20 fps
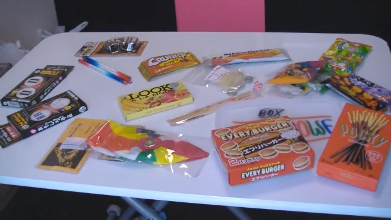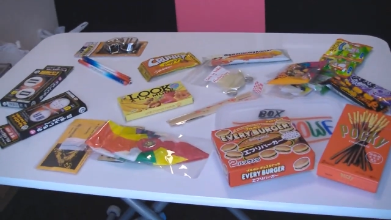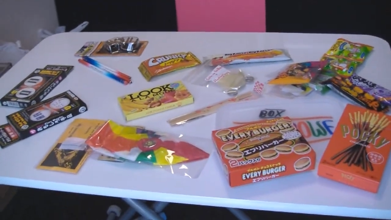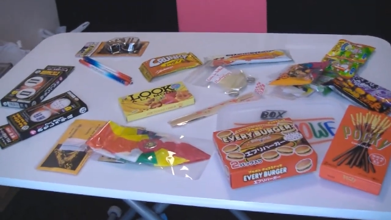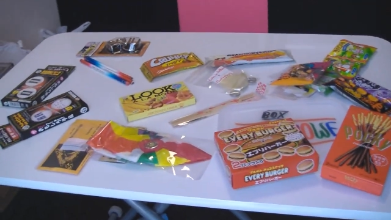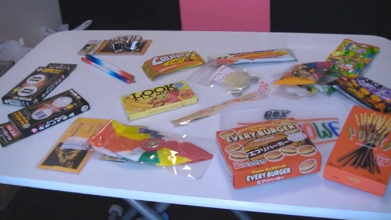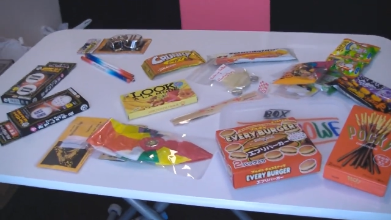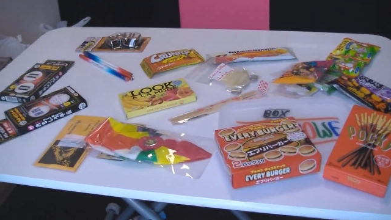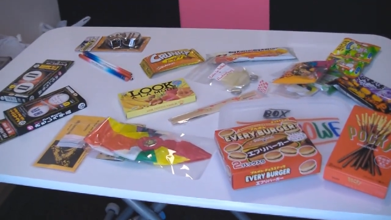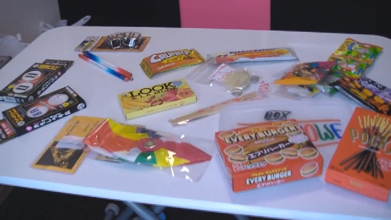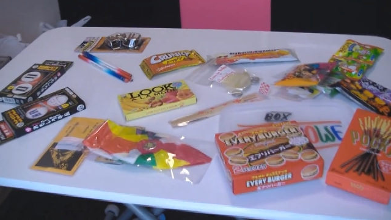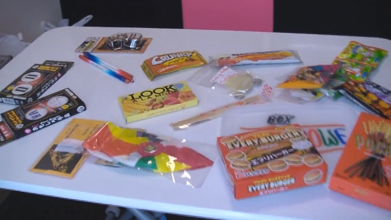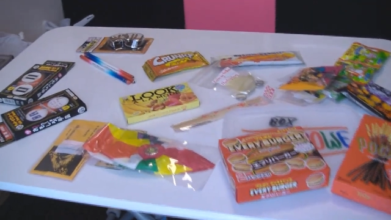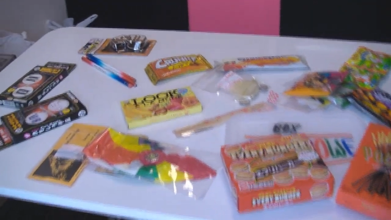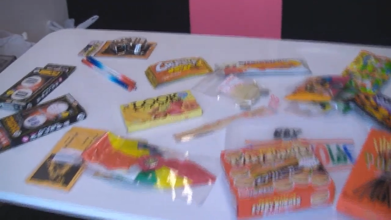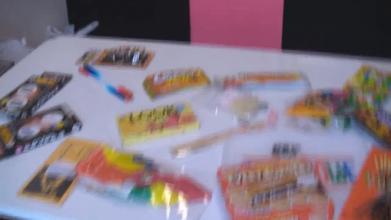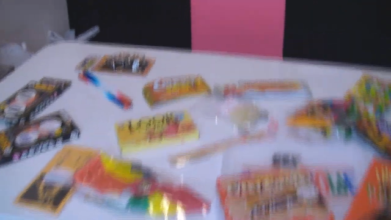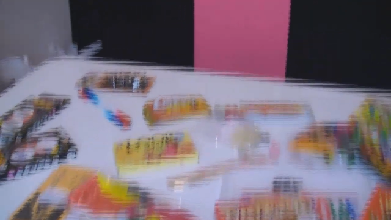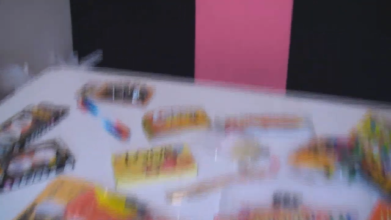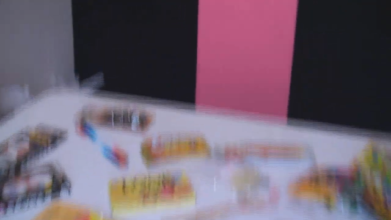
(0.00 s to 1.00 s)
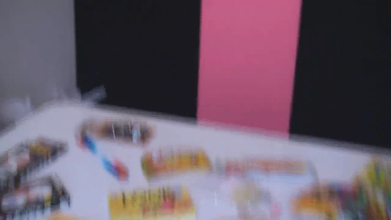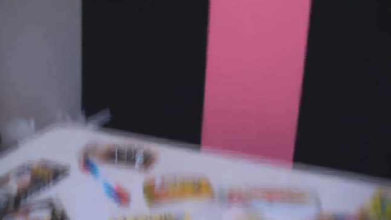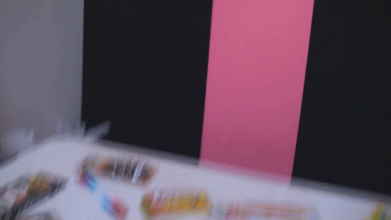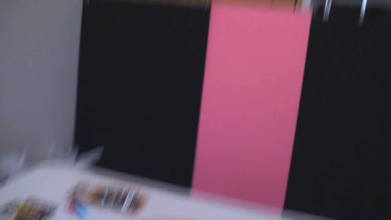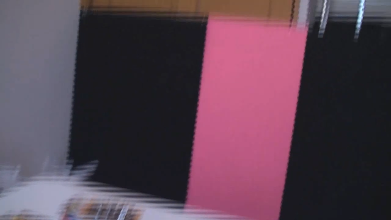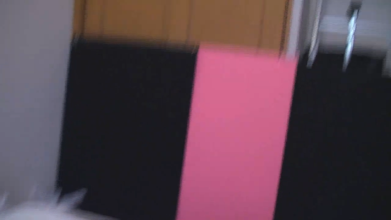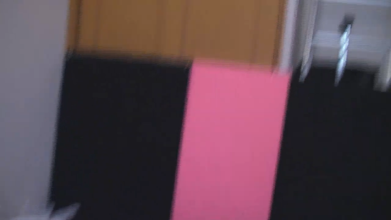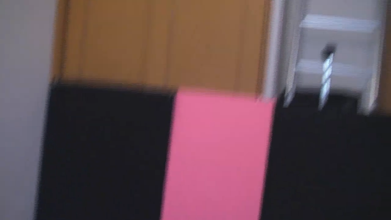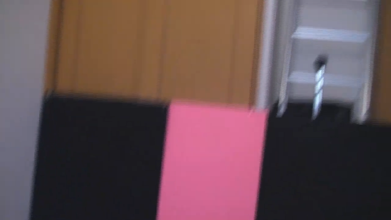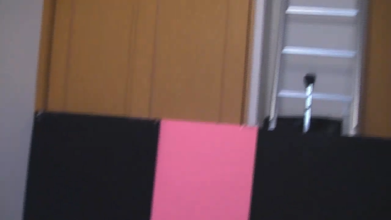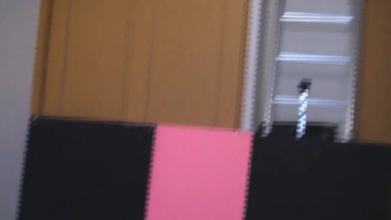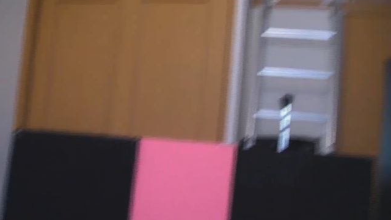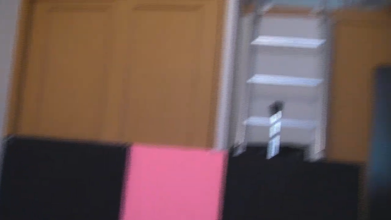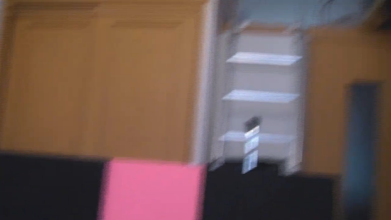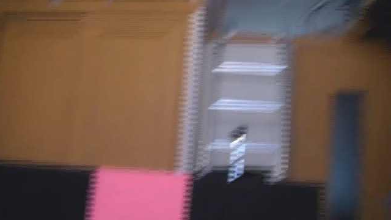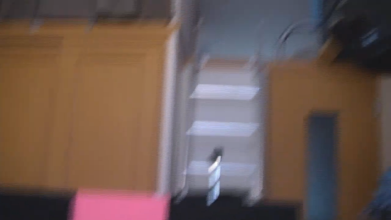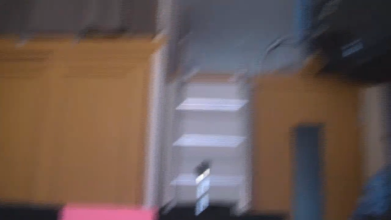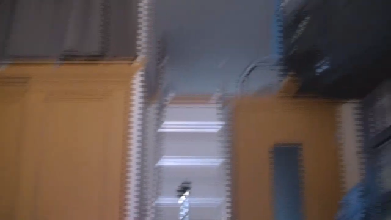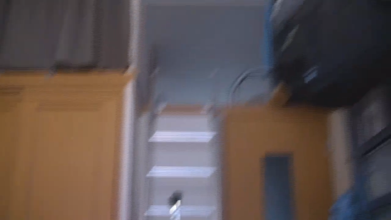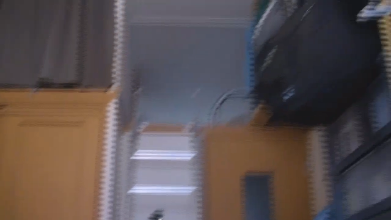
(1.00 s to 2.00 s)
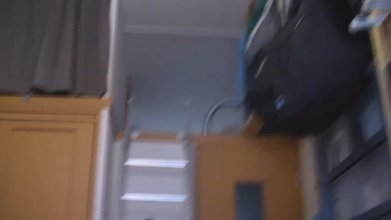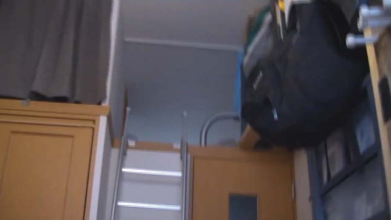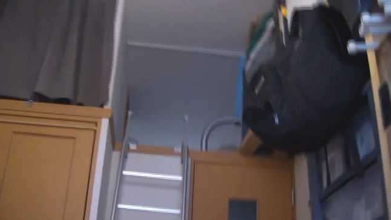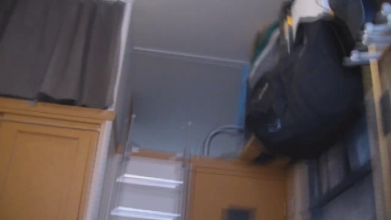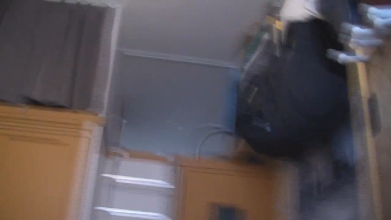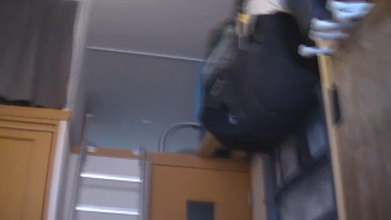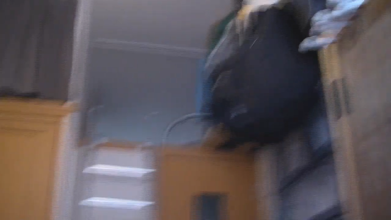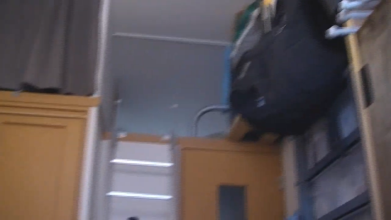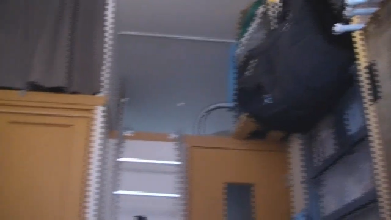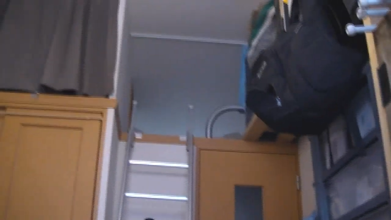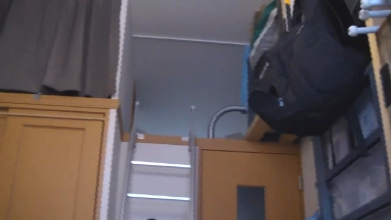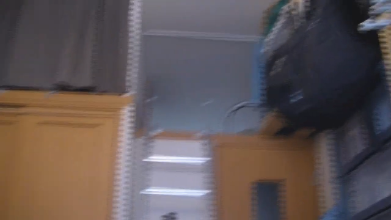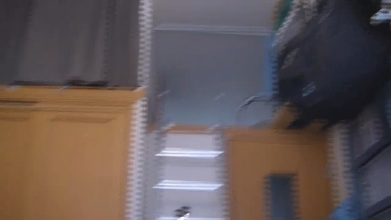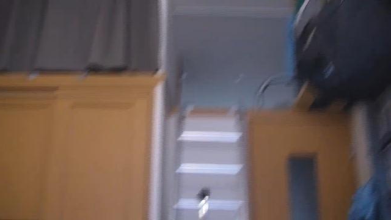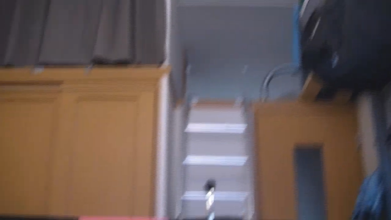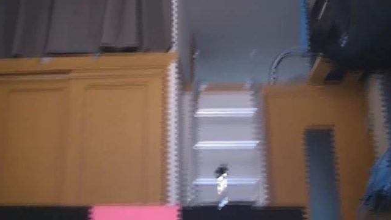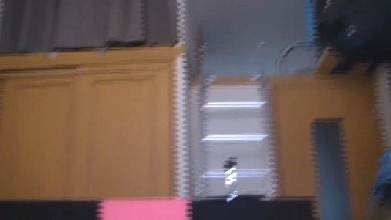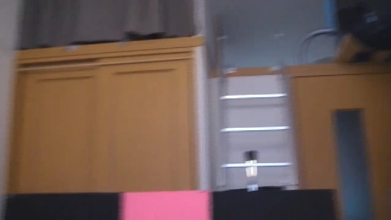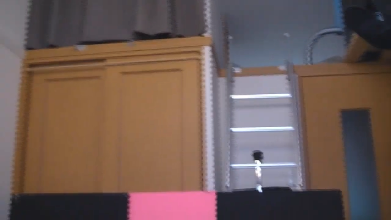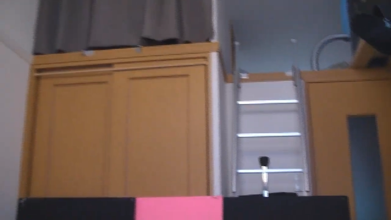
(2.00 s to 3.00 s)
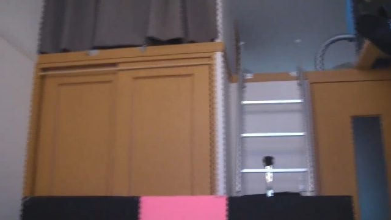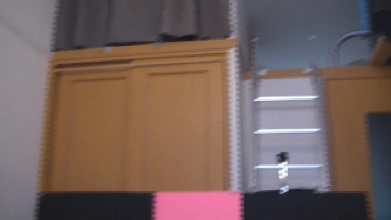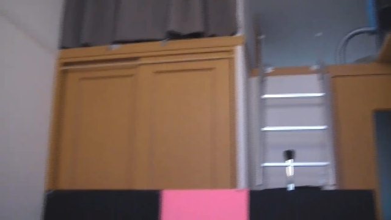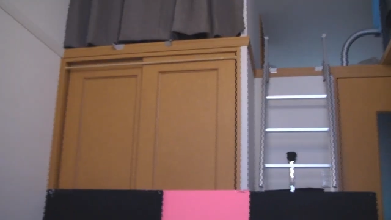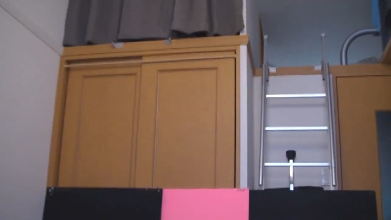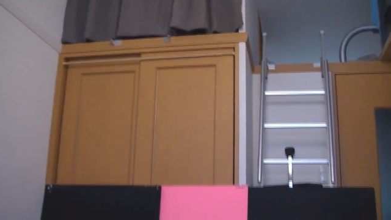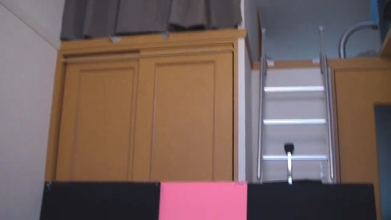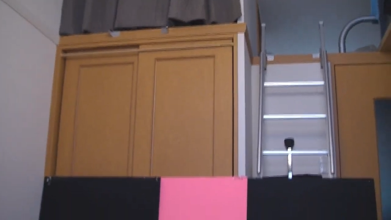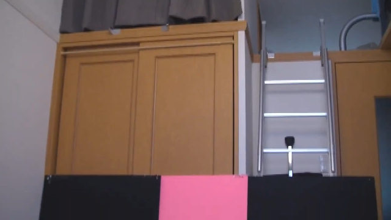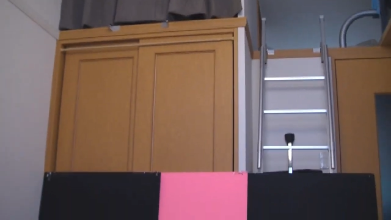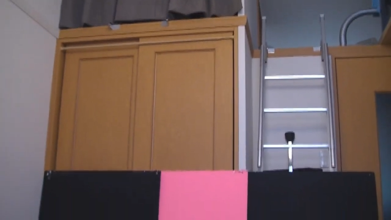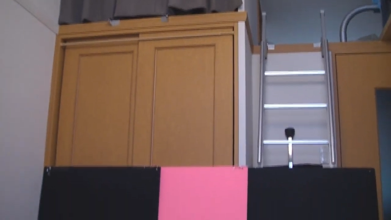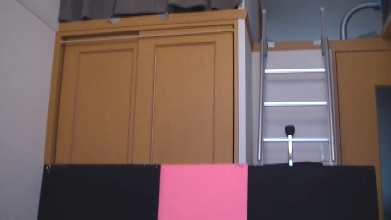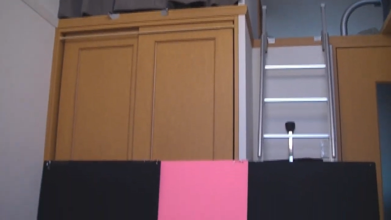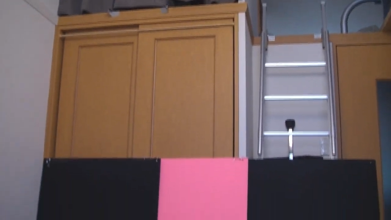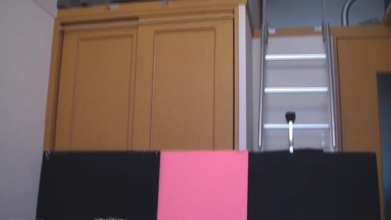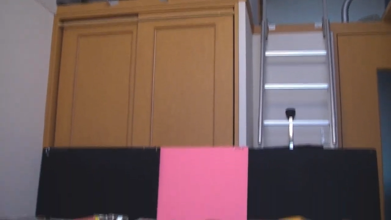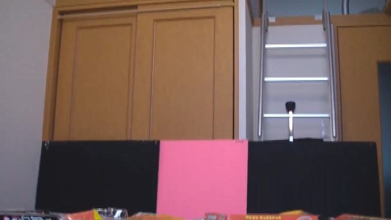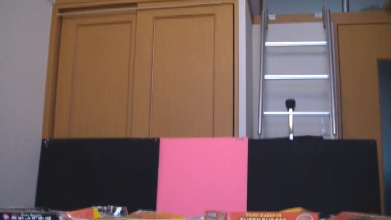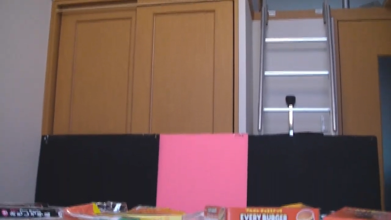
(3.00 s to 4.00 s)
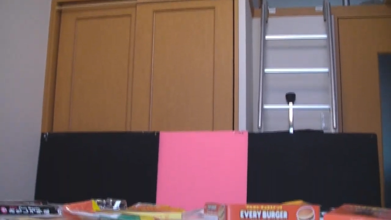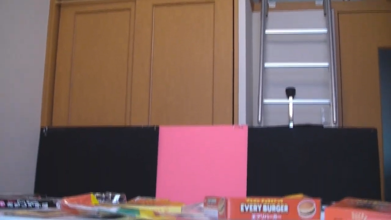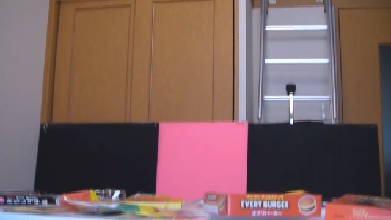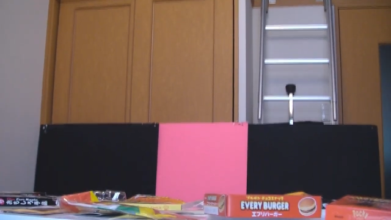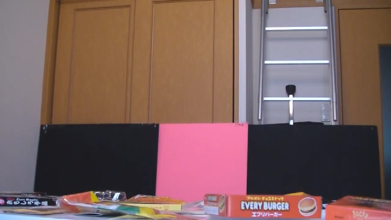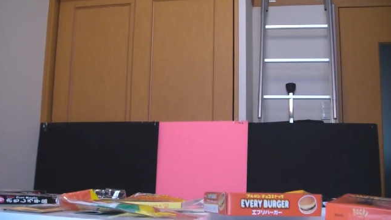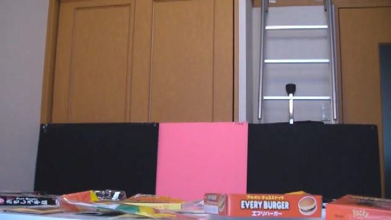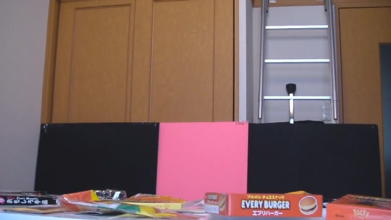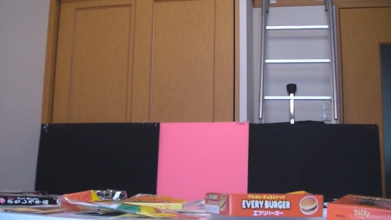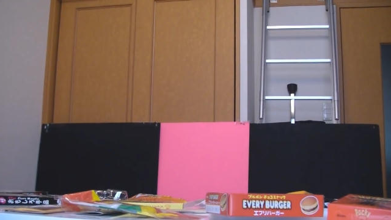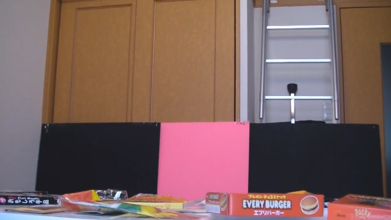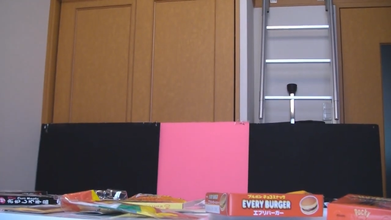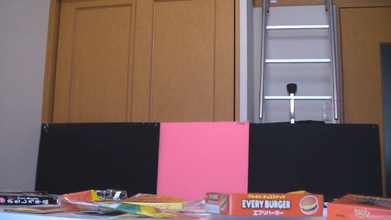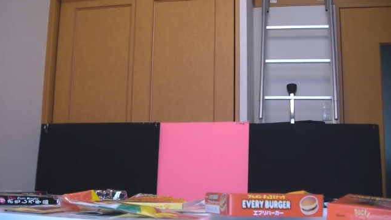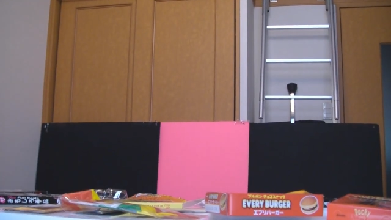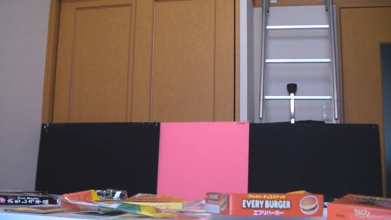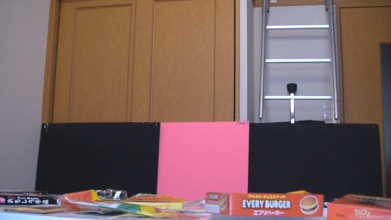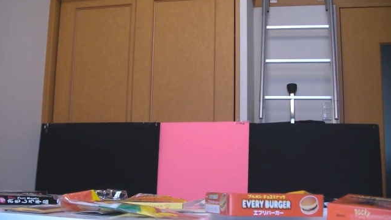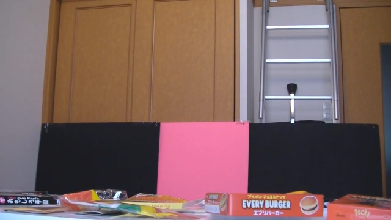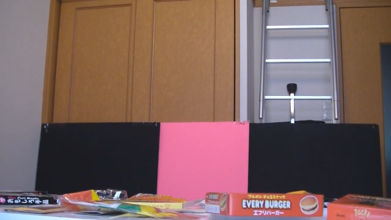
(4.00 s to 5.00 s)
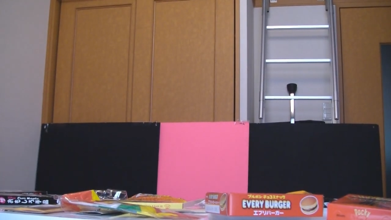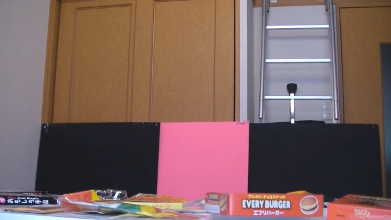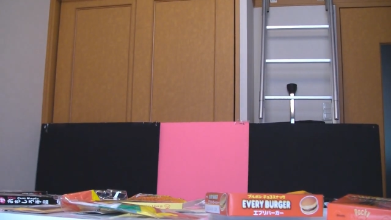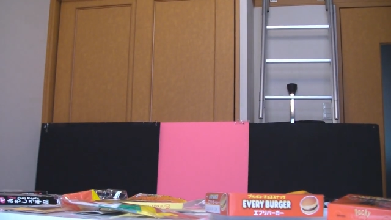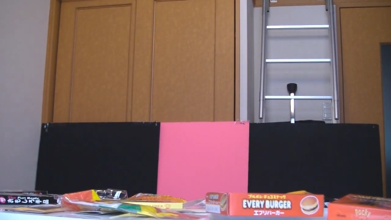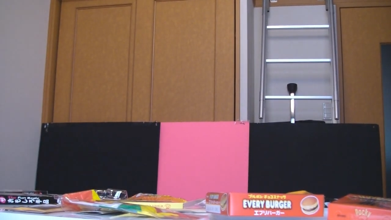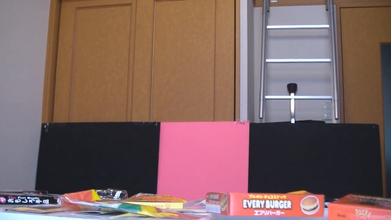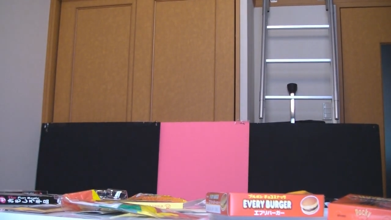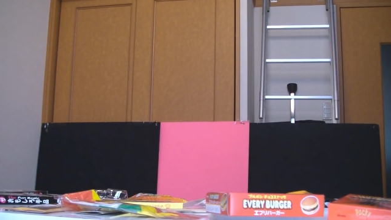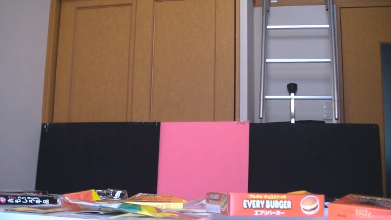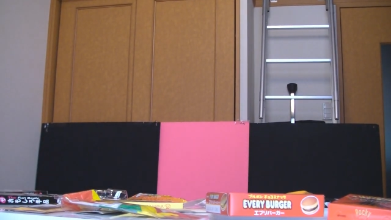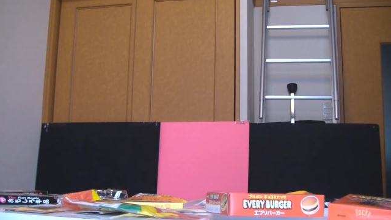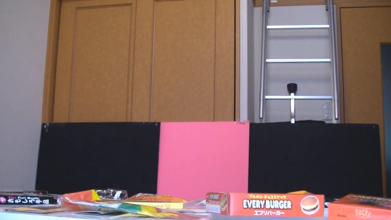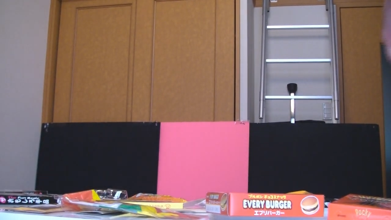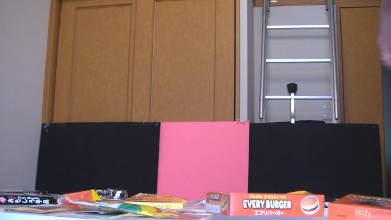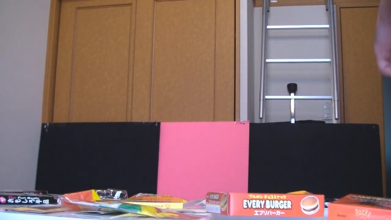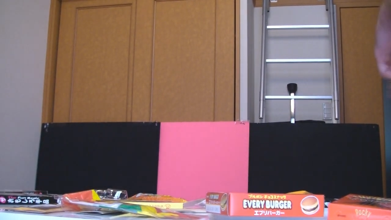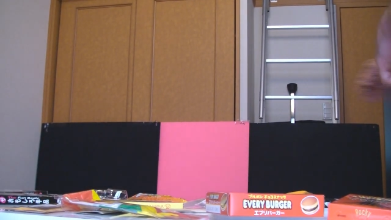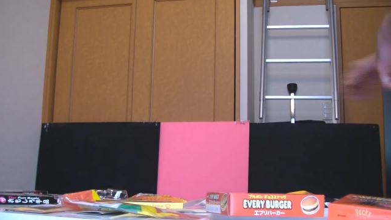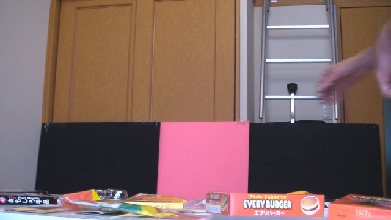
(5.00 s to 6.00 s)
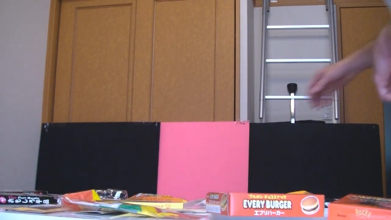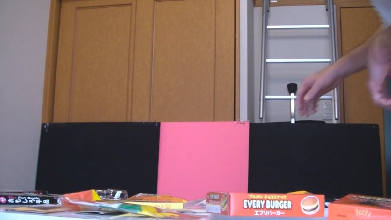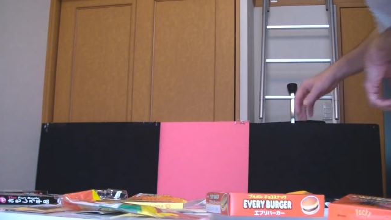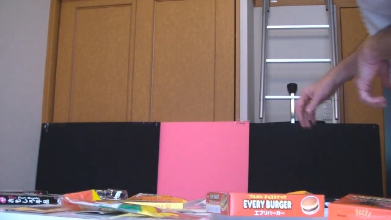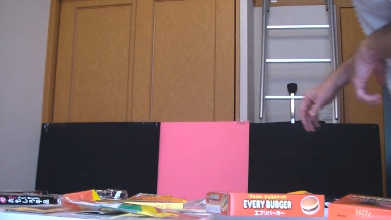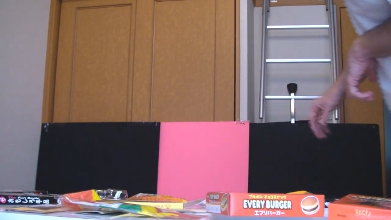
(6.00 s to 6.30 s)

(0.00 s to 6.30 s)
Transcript: [unreadable: no face in view]